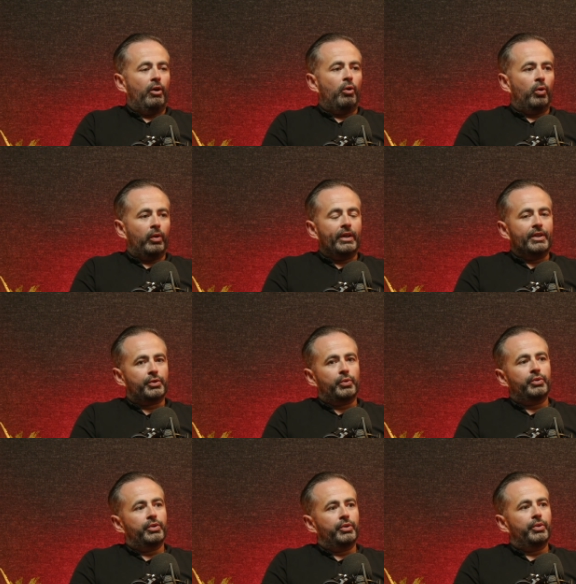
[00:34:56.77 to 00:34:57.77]
all it is
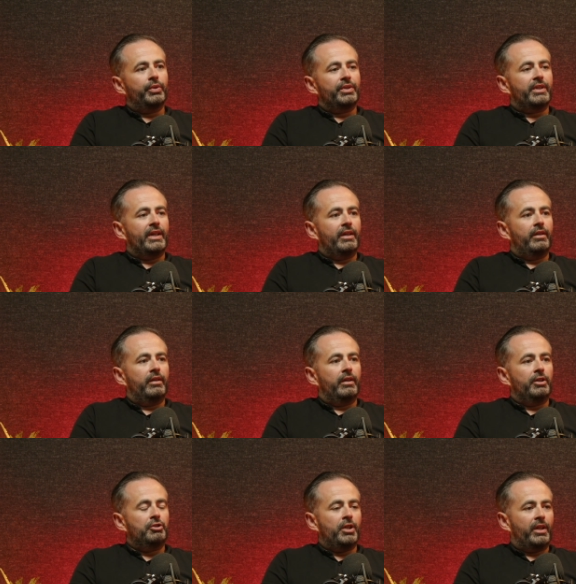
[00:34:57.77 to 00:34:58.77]
going to do is then
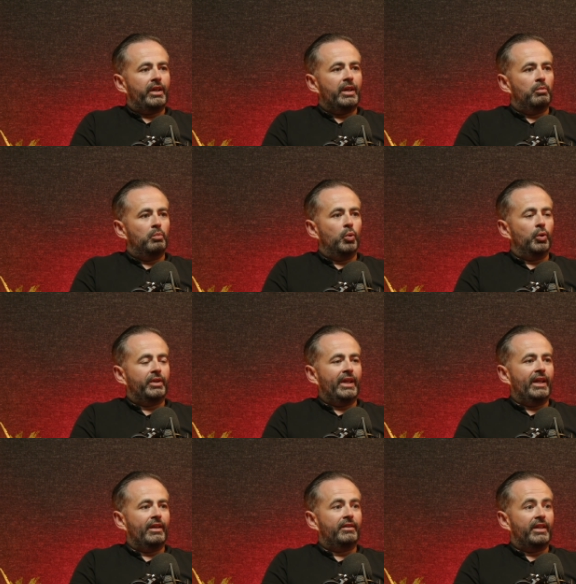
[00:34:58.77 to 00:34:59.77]
generate more
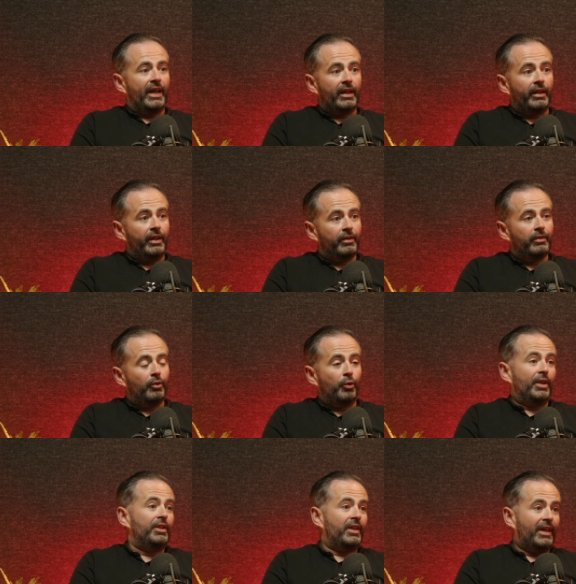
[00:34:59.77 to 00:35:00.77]
data directly
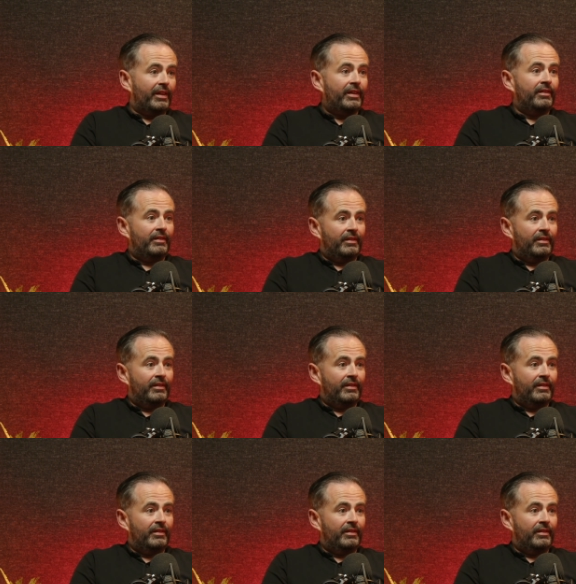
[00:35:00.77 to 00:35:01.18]
or indirectly.